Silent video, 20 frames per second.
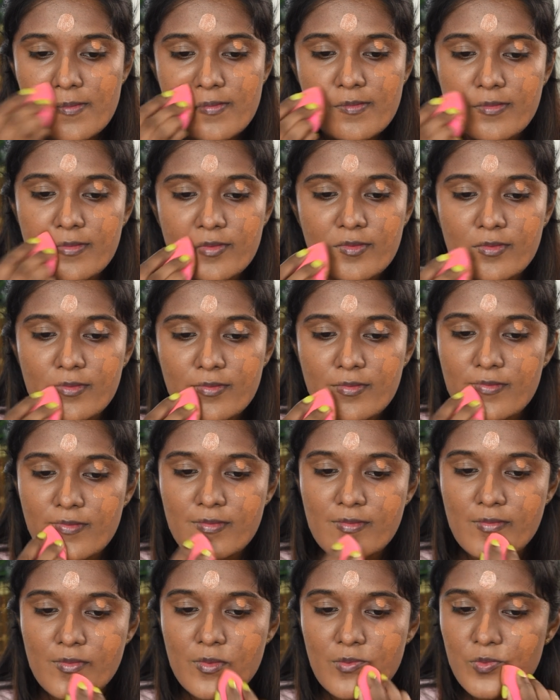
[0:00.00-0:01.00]

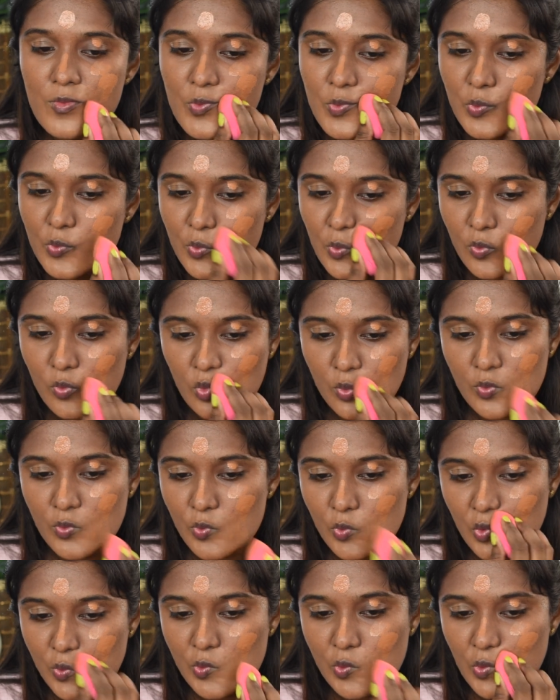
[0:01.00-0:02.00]

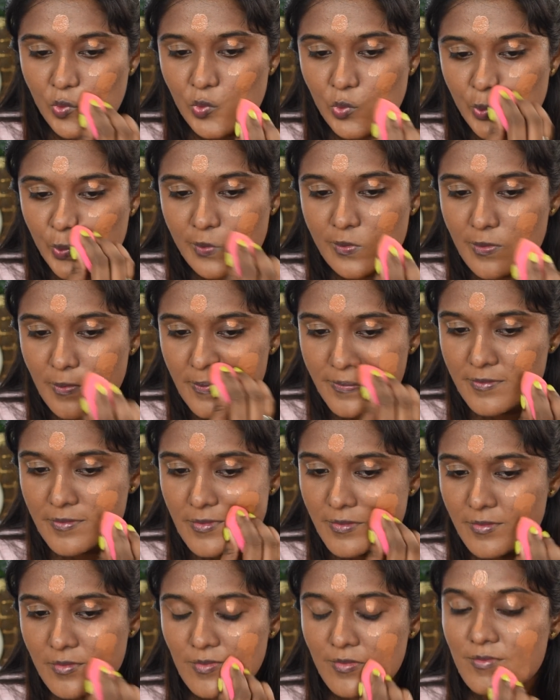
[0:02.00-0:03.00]

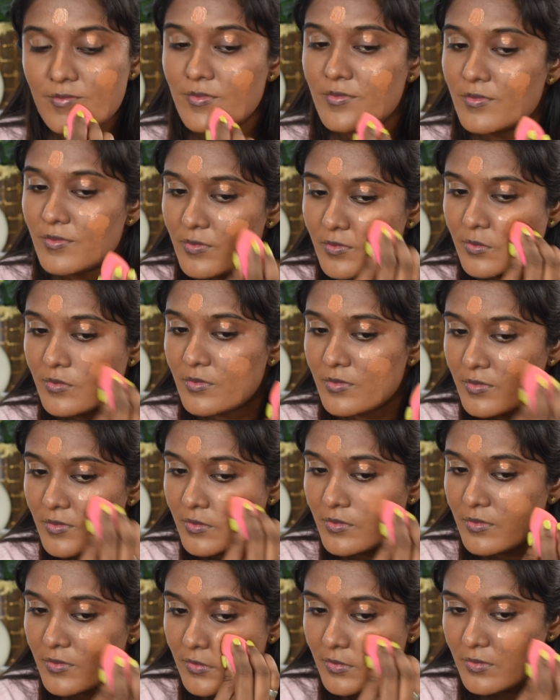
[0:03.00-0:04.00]

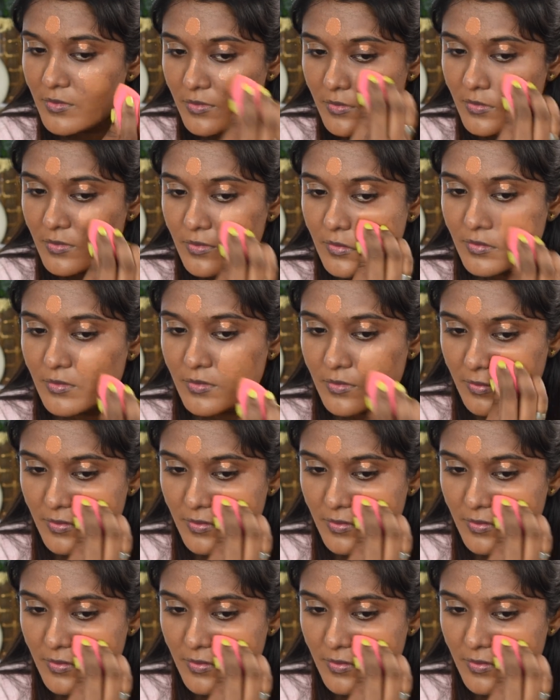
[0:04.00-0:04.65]
No one is speaking in this clip.